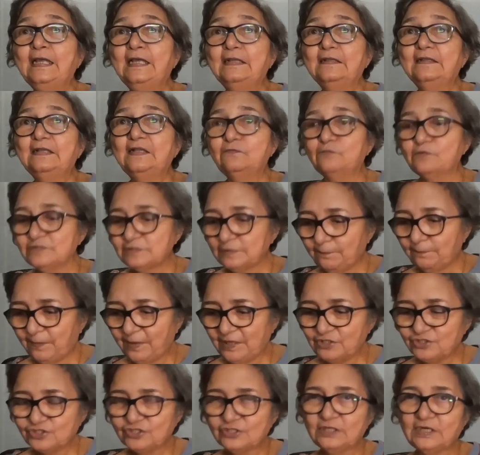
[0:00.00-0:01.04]
there was a
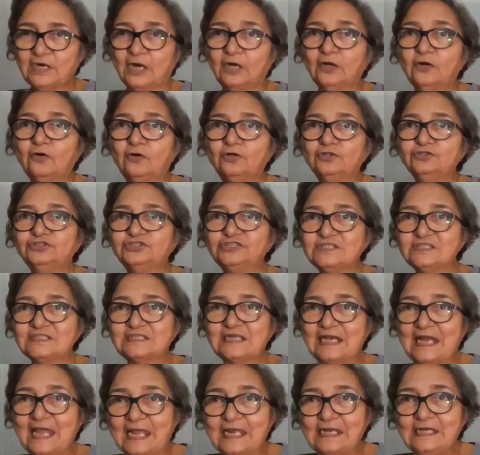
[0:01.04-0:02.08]
patient, unconscious
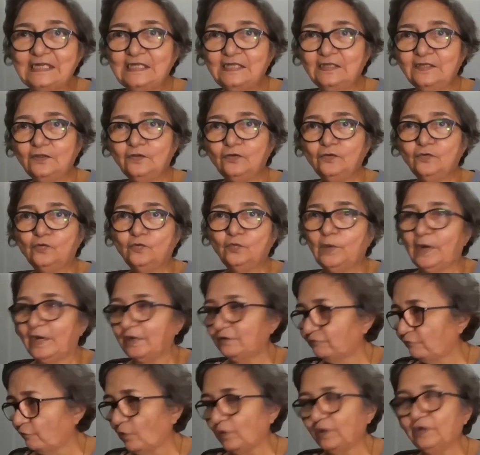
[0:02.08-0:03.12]
lady who had
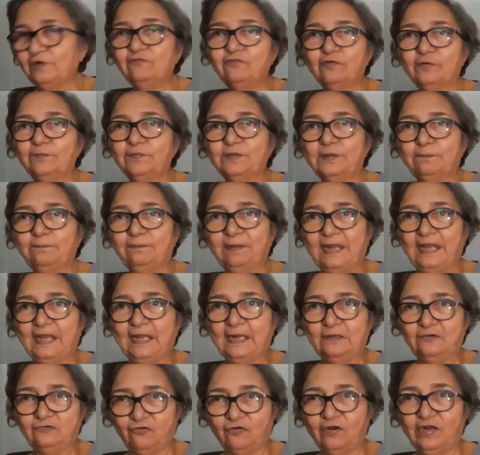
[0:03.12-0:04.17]
fallen from the
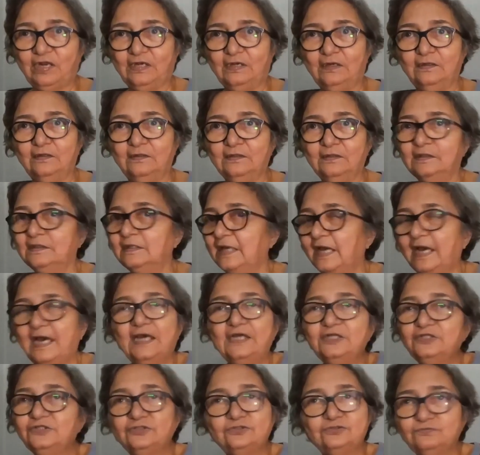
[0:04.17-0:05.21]
train,
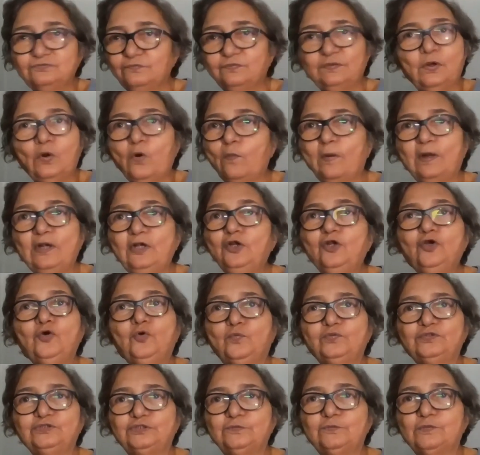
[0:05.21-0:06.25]
and no one knew.
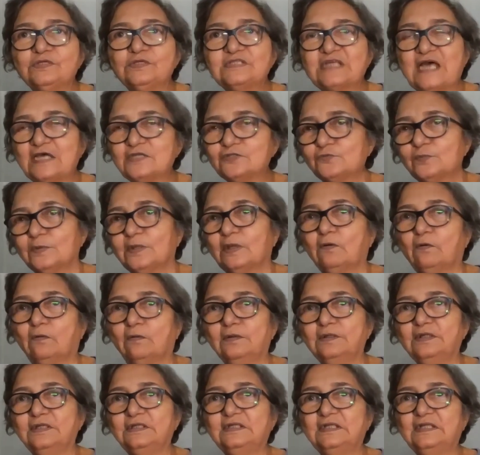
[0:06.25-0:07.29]
She was, as we
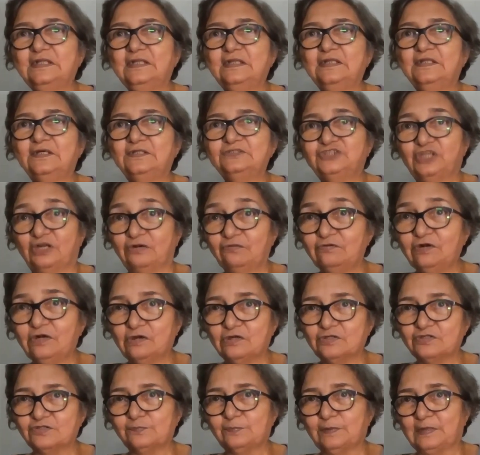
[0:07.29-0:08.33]
call it in the general
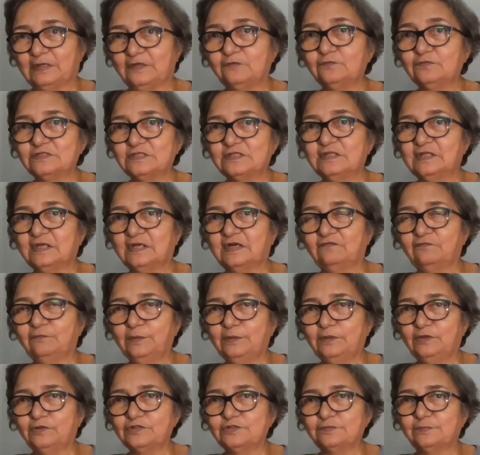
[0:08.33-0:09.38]
hospital, it was in the
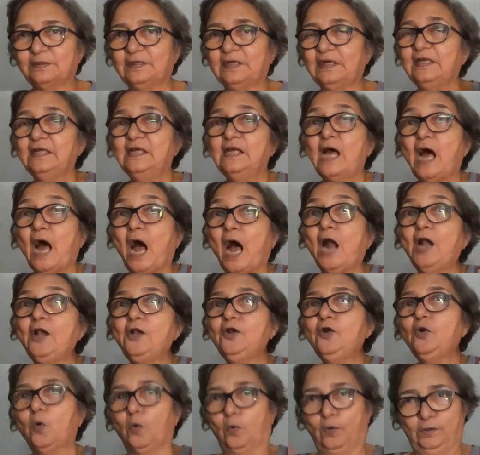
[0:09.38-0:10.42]
government hospital,
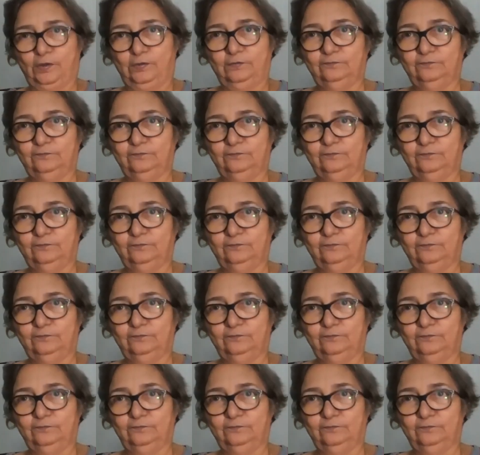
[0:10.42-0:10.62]
unknown,